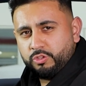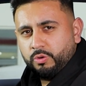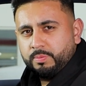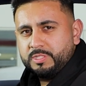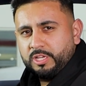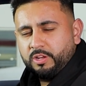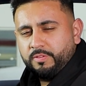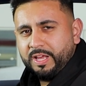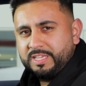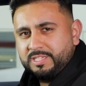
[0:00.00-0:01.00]
your
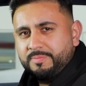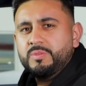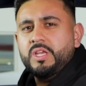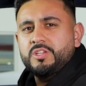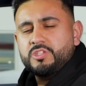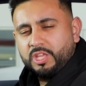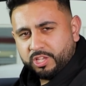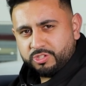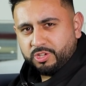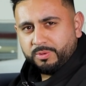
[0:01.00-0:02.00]
particular asset. So
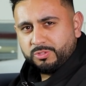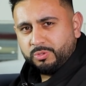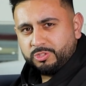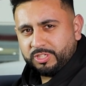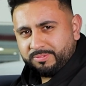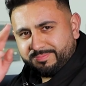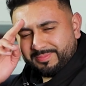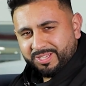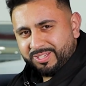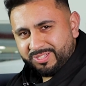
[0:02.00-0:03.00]
thank you so much for watching.
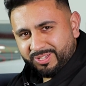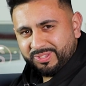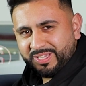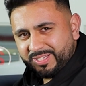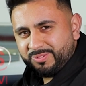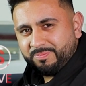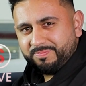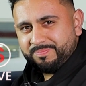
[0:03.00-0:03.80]
I'll see you on the next one.